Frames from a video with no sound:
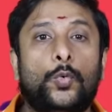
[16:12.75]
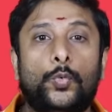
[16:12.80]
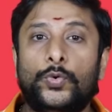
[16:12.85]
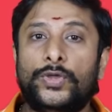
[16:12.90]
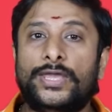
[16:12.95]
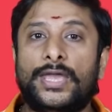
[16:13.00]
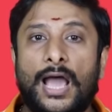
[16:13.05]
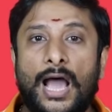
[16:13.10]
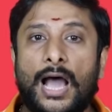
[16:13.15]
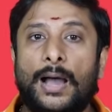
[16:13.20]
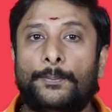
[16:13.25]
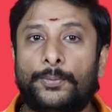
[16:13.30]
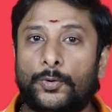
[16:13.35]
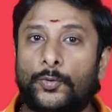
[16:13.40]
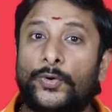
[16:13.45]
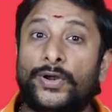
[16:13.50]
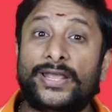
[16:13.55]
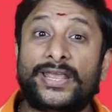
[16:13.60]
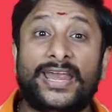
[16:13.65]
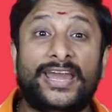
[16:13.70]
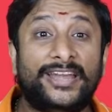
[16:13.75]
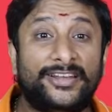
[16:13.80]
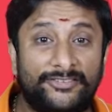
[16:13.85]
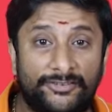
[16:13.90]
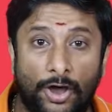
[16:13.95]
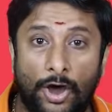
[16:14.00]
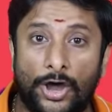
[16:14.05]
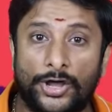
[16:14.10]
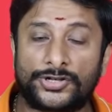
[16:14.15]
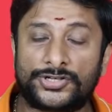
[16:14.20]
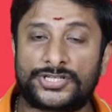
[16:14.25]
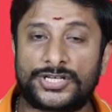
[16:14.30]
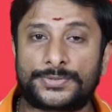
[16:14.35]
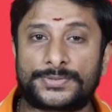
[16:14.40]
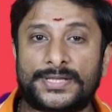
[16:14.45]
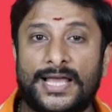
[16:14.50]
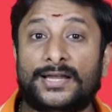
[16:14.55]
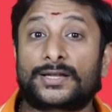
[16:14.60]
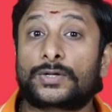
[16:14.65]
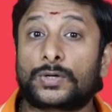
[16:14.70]
We are providing
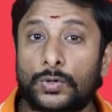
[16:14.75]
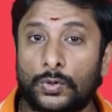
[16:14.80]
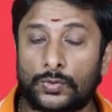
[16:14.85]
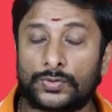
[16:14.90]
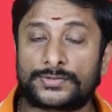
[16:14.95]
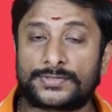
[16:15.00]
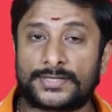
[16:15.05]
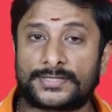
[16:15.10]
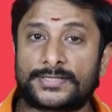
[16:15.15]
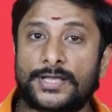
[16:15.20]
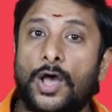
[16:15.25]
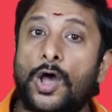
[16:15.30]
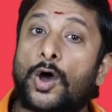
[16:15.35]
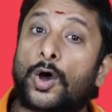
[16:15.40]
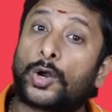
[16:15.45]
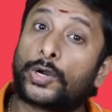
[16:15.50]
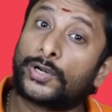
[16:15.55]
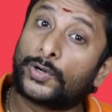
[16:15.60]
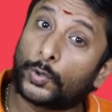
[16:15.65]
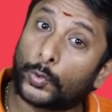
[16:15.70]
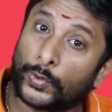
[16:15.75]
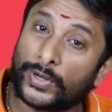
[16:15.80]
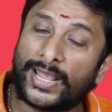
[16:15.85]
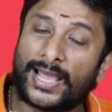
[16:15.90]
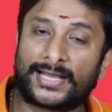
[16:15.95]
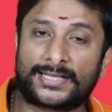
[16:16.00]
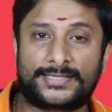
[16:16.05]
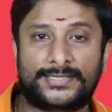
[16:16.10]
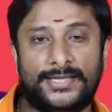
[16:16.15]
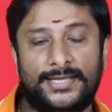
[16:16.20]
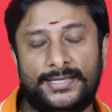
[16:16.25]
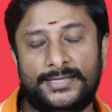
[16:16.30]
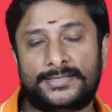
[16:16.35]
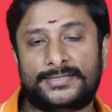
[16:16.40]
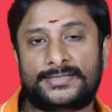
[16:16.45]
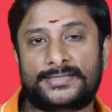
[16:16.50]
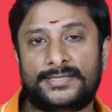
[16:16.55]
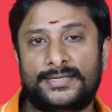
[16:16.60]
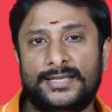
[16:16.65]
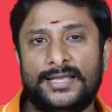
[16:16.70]
internships and courses on
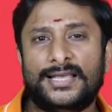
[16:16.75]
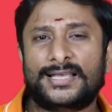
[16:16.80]
React.Js.